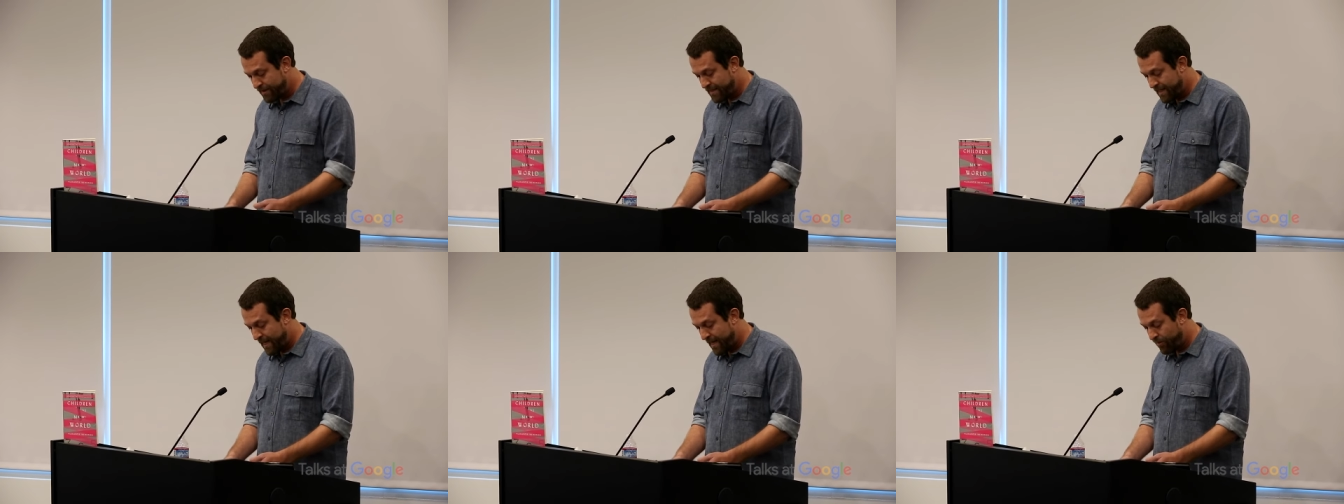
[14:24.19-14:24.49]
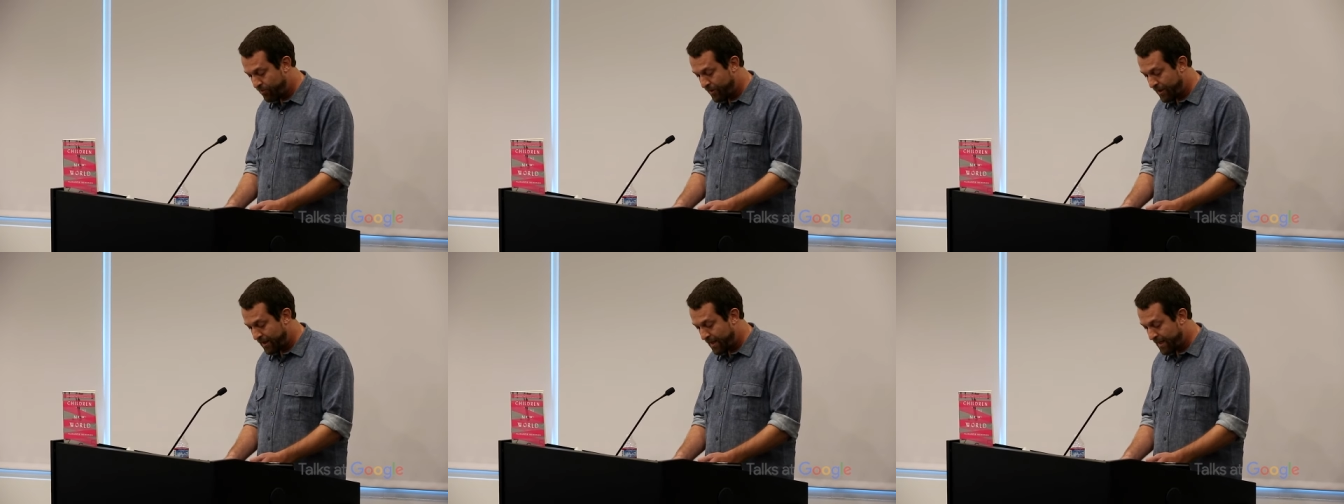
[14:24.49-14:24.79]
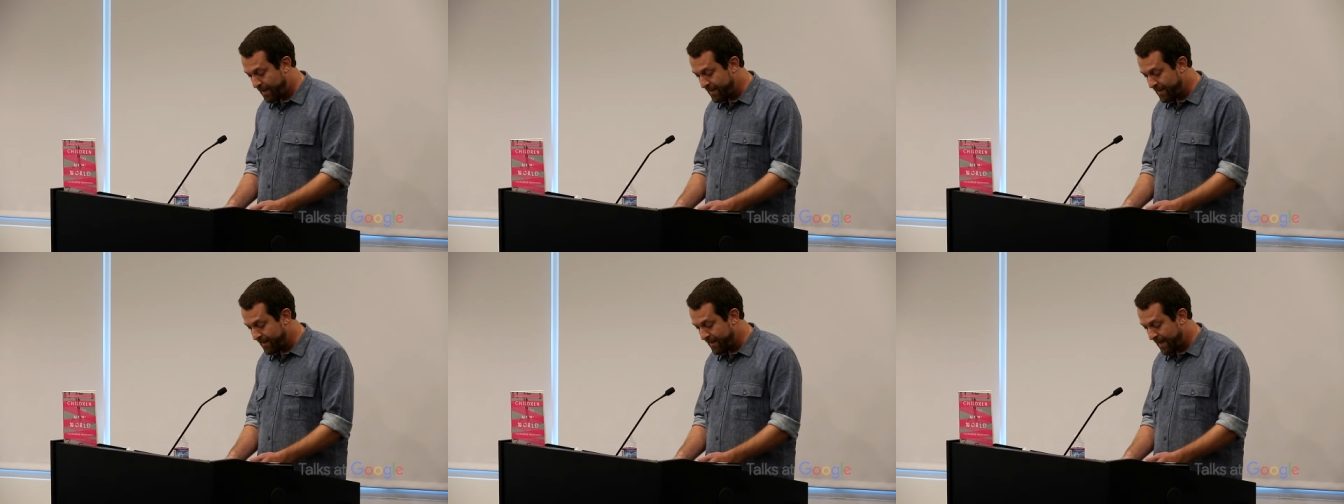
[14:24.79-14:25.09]
dad would
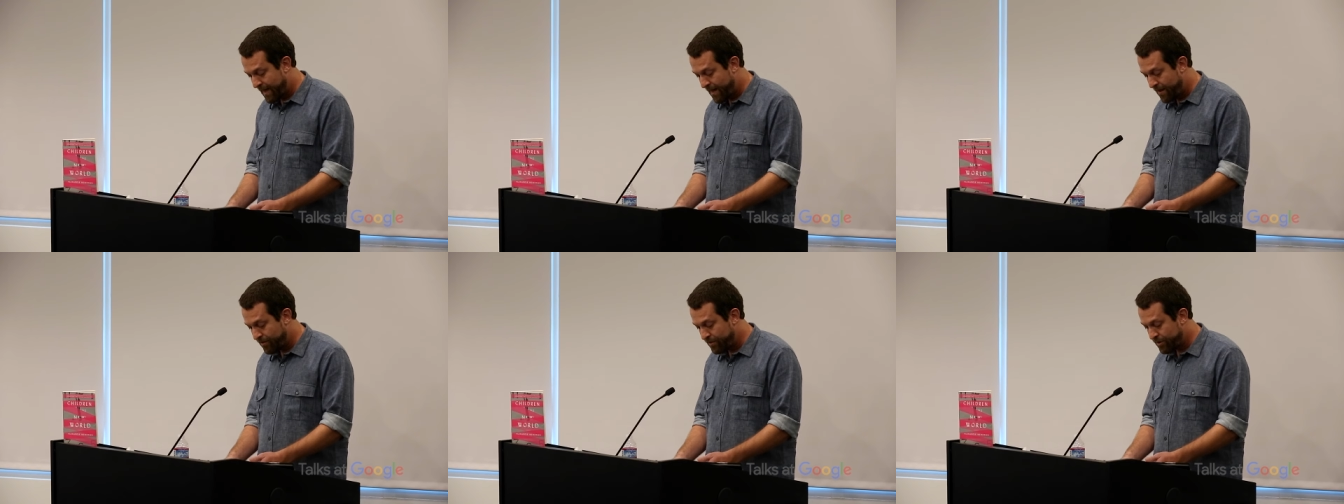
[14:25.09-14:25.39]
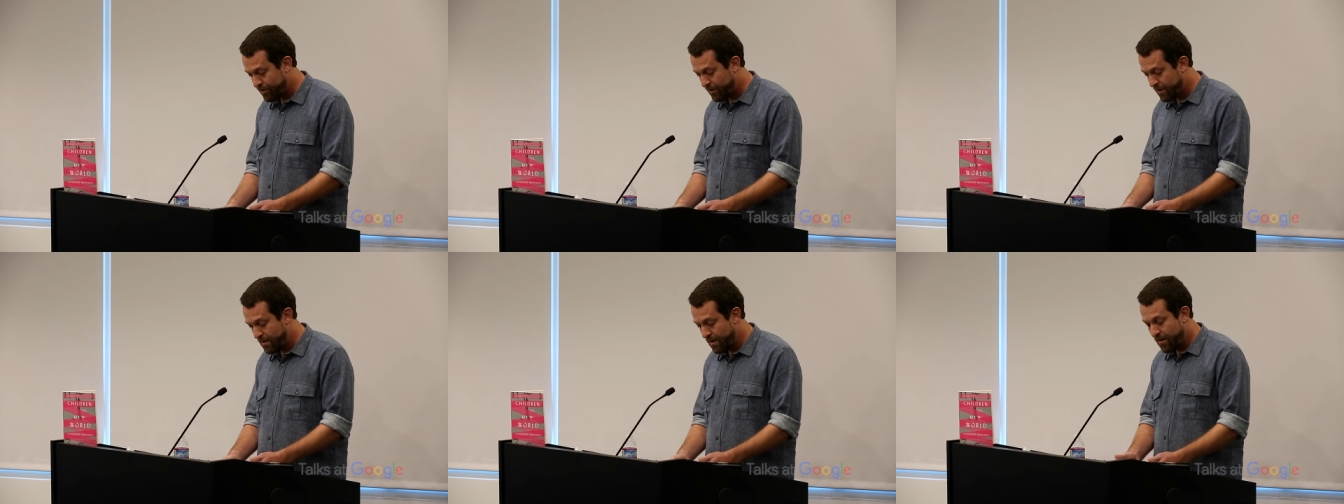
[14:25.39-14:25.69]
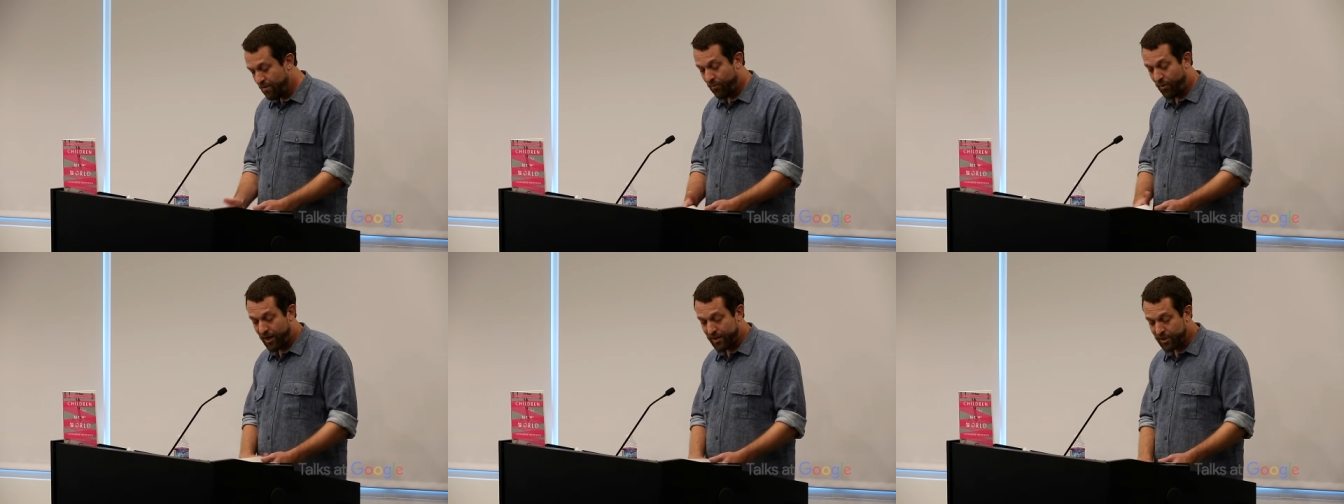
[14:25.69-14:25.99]
lie on the couch
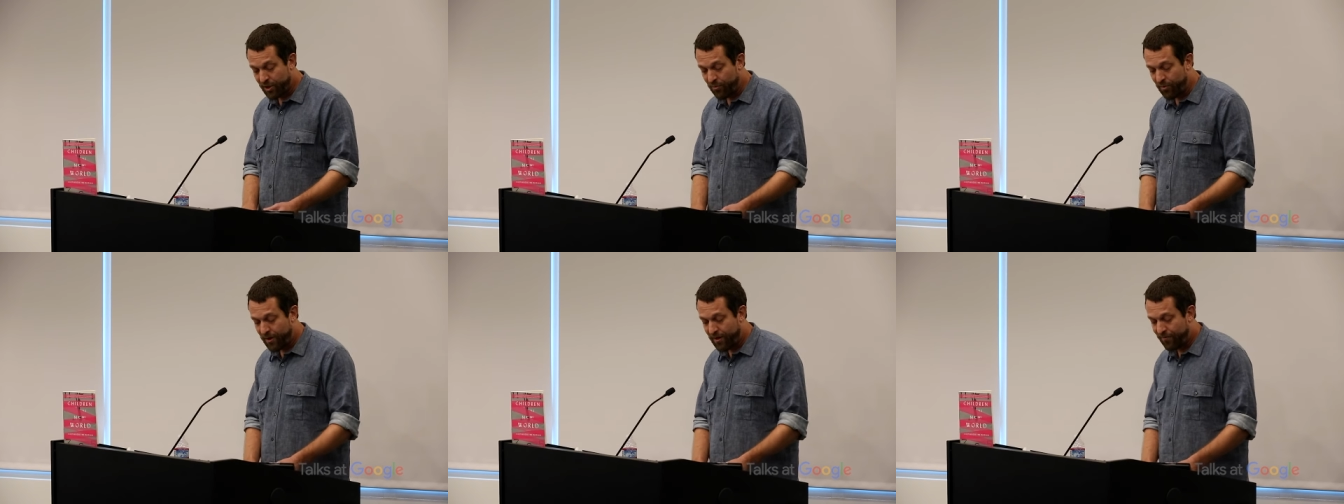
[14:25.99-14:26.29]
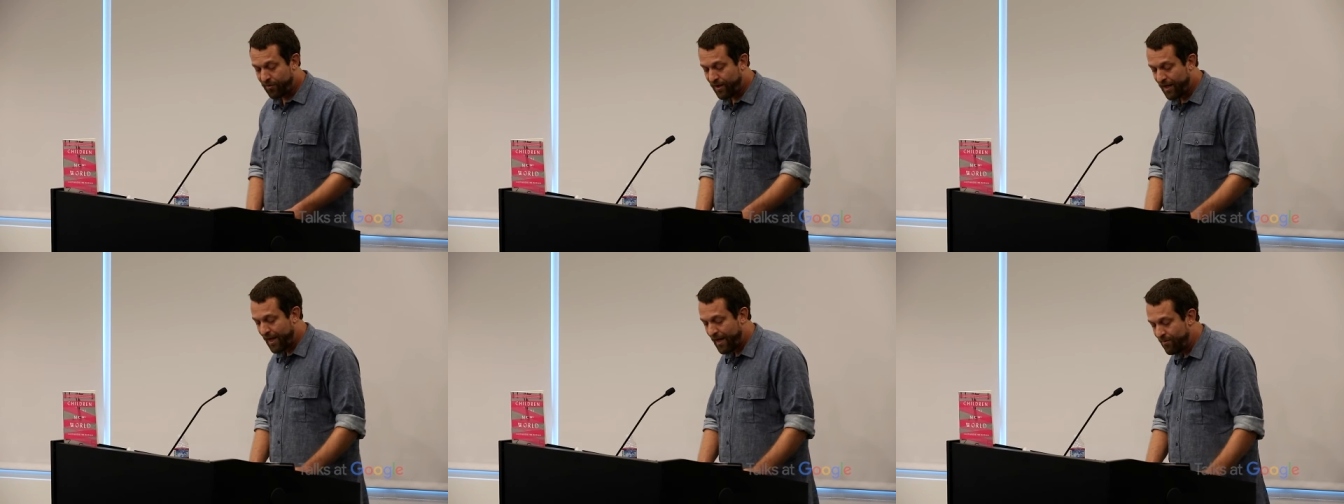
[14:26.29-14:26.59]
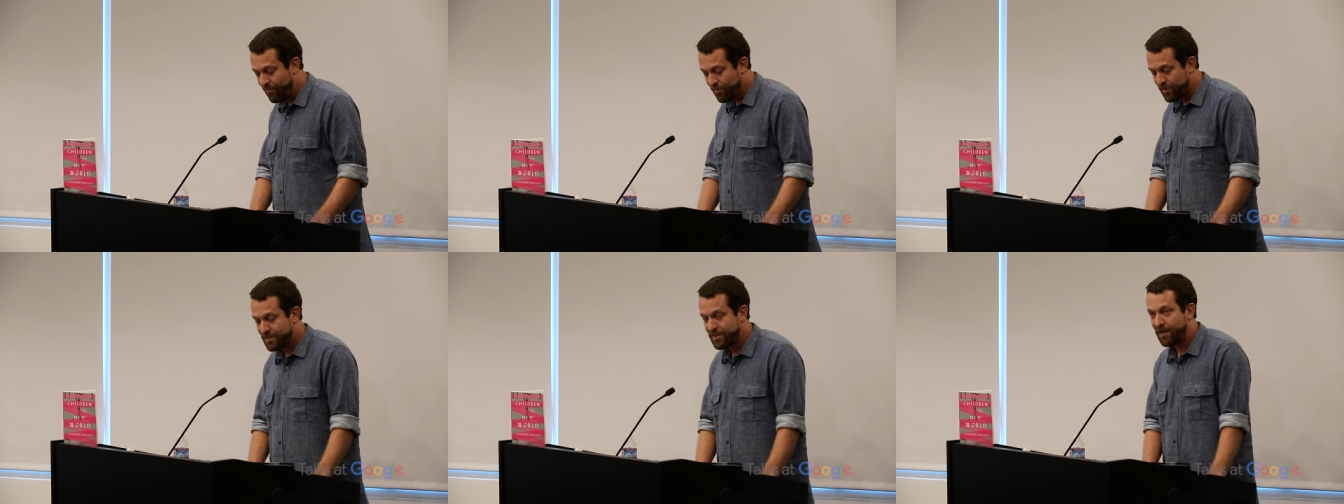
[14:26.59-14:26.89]
watching whatever
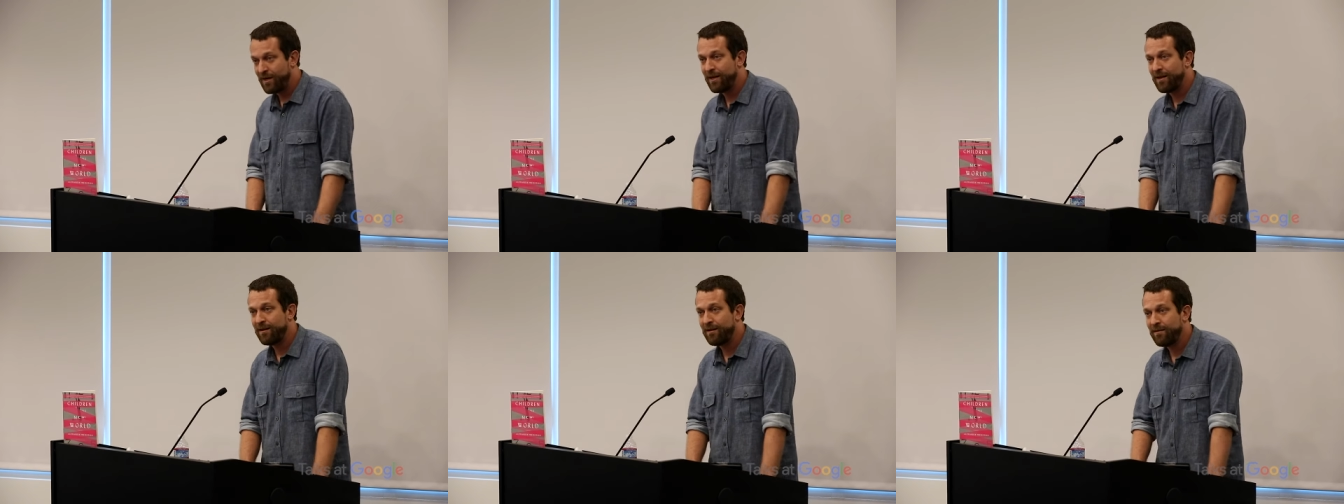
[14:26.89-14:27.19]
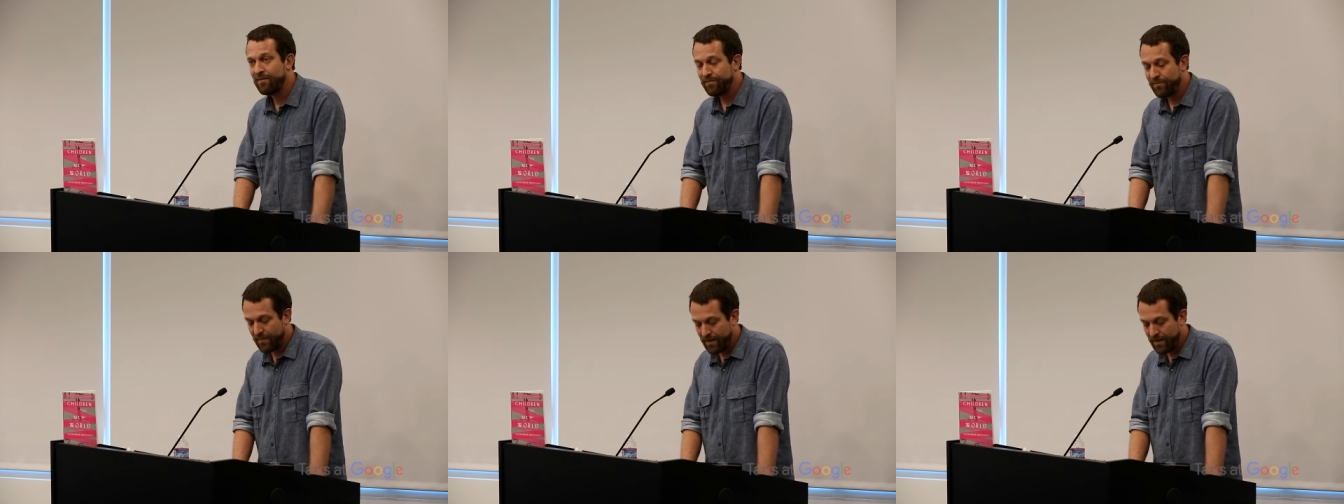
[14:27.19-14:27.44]
game was on.